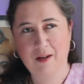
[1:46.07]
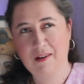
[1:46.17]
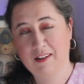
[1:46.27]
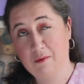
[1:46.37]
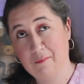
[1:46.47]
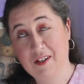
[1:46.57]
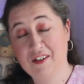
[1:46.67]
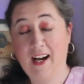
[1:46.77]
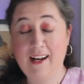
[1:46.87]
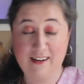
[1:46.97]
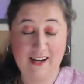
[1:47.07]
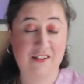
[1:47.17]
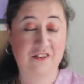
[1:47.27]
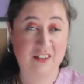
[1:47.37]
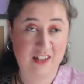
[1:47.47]
I mainly went because I had an
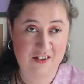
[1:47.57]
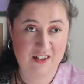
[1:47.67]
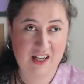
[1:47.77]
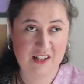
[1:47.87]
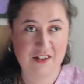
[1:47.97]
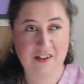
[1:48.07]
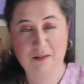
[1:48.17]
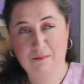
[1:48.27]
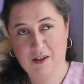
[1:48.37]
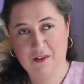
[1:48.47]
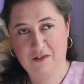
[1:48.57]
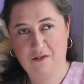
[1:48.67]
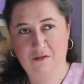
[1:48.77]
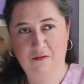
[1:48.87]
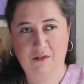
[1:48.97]
excellent education compared
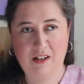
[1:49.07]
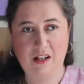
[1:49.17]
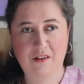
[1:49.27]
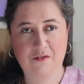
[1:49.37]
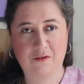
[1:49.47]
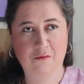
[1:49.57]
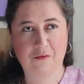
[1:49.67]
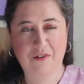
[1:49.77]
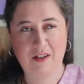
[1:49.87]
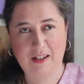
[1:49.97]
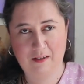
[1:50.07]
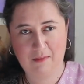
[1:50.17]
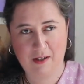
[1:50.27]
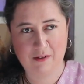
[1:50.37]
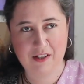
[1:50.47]
to the other schools in
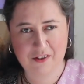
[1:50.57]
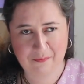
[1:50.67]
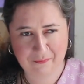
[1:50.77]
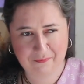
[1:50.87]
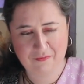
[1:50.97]
my region.